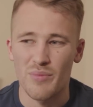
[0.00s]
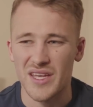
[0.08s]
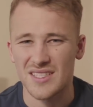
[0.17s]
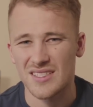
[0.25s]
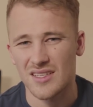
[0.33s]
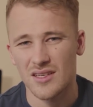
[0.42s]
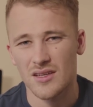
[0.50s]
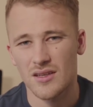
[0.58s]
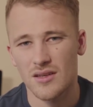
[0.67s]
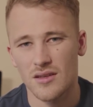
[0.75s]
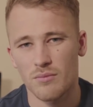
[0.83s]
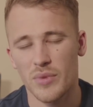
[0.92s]
bitter
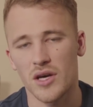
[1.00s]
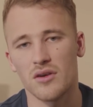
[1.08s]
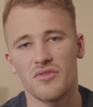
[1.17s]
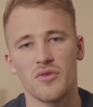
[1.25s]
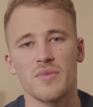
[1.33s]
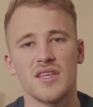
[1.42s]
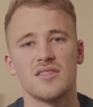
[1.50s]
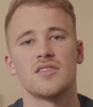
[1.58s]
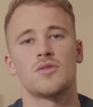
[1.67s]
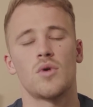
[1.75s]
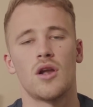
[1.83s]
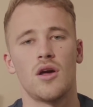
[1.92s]
pill for me to
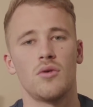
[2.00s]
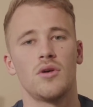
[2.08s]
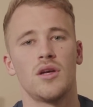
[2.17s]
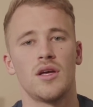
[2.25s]
swallow,